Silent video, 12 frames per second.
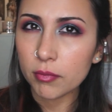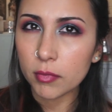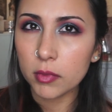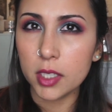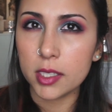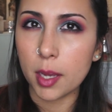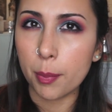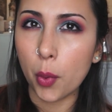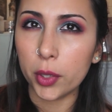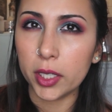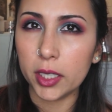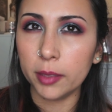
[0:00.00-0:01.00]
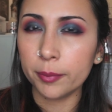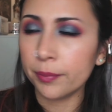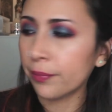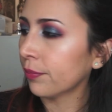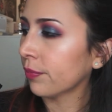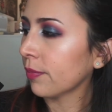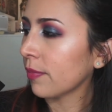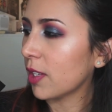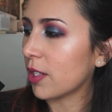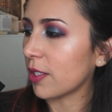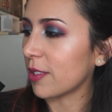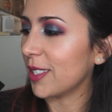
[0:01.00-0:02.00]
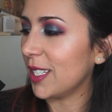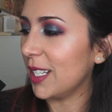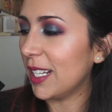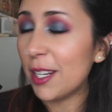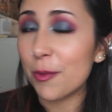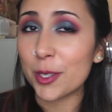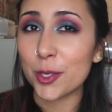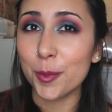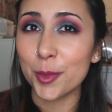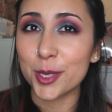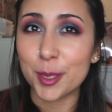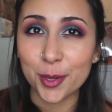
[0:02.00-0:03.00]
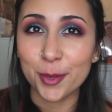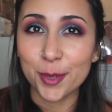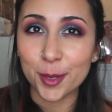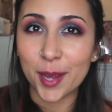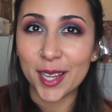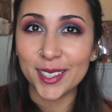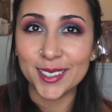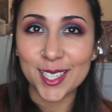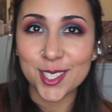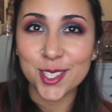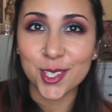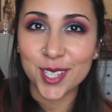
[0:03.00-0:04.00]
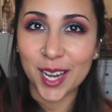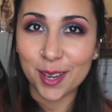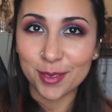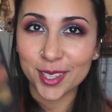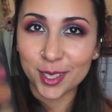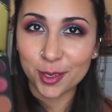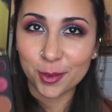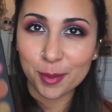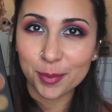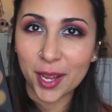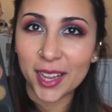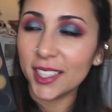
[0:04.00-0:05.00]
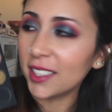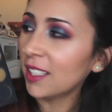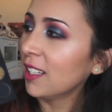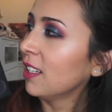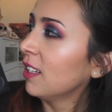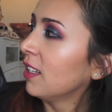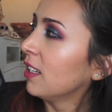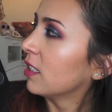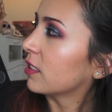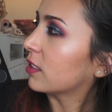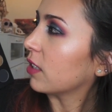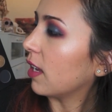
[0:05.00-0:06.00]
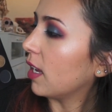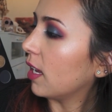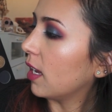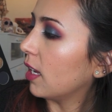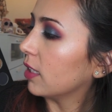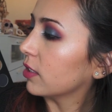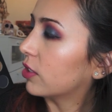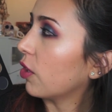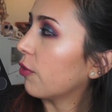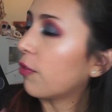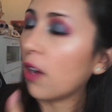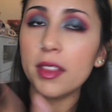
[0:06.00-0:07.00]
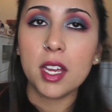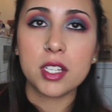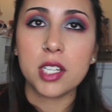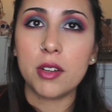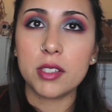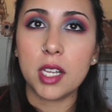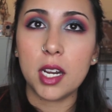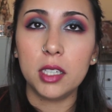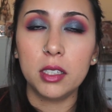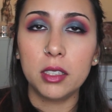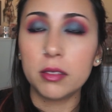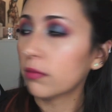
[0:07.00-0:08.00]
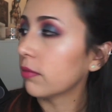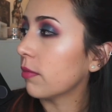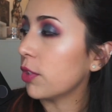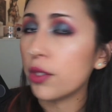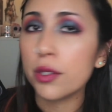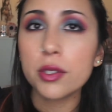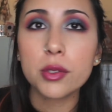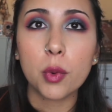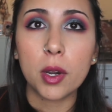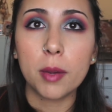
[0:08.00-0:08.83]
disappointing, because it was almost the perfect palette, like just everything in one palette. So far the eyeshadows that I used